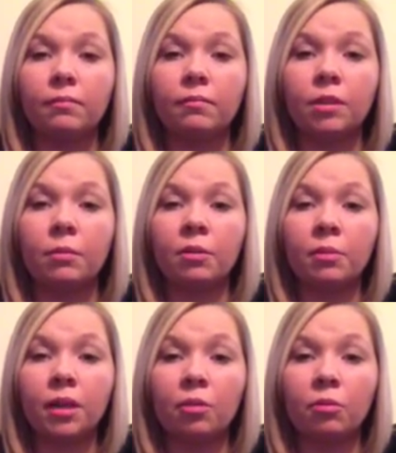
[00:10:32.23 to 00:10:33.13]
The
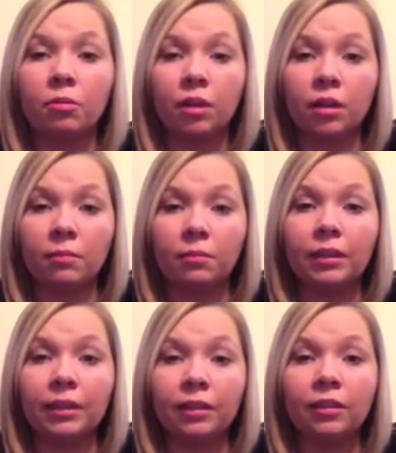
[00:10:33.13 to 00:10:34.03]
moment I woke up,
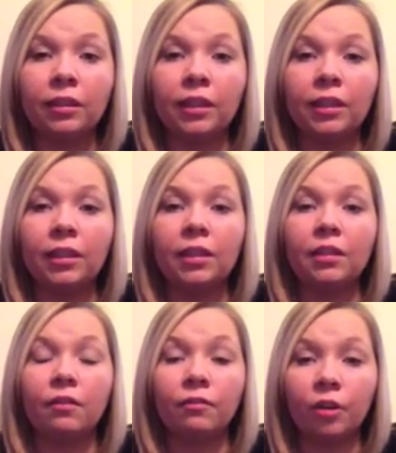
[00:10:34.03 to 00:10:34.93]
literally
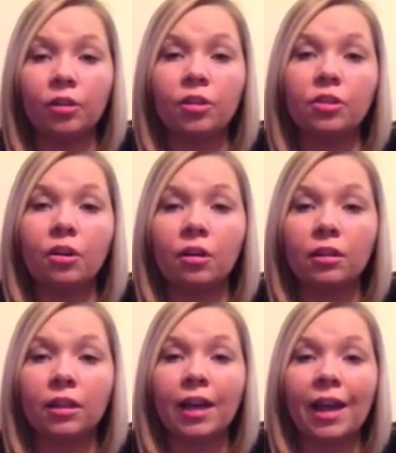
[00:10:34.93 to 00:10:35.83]
the first thought
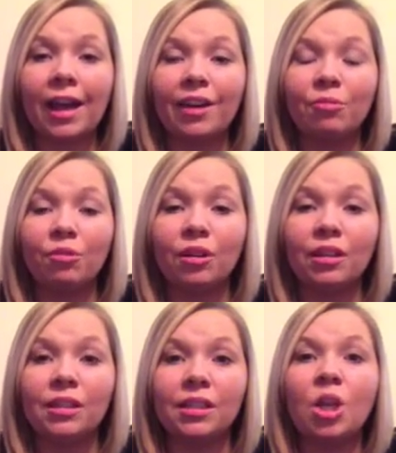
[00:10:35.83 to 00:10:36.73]
that I had
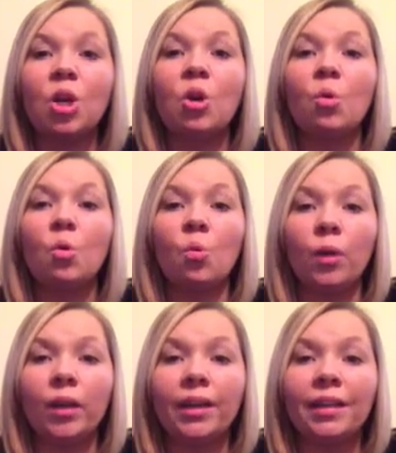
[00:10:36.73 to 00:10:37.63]
was,
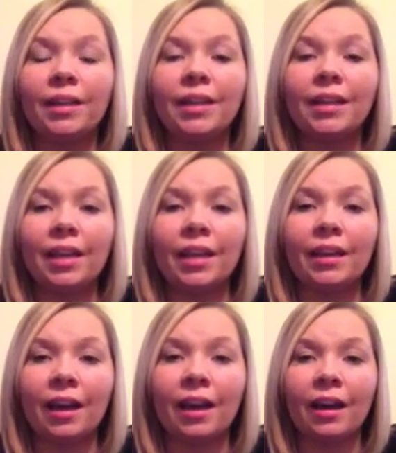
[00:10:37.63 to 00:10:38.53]
when can
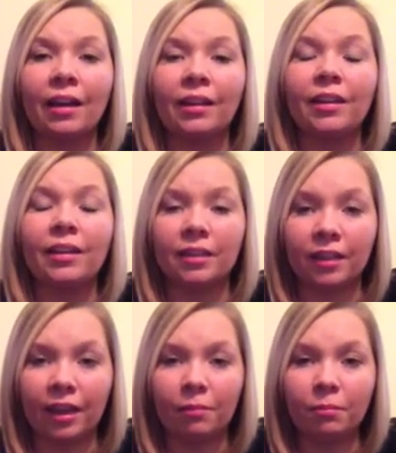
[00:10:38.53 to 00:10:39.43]
I get a
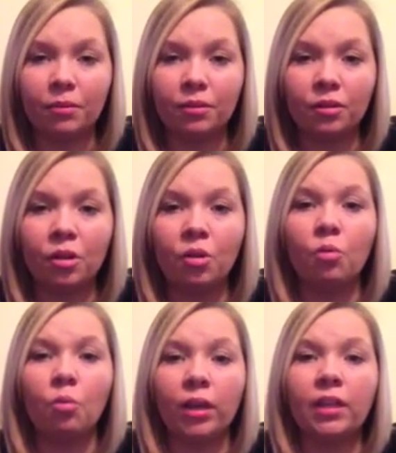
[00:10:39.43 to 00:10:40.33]
nap?
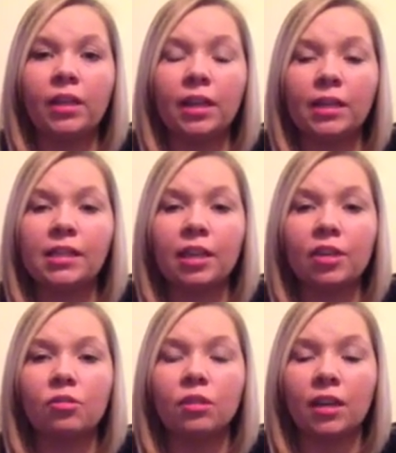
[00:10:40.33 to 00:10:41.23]
When can I
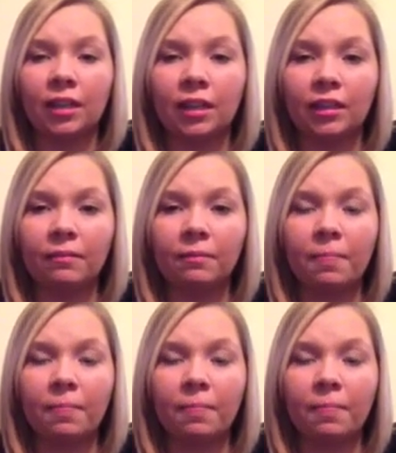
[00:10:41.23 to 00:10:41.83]
schedule that in?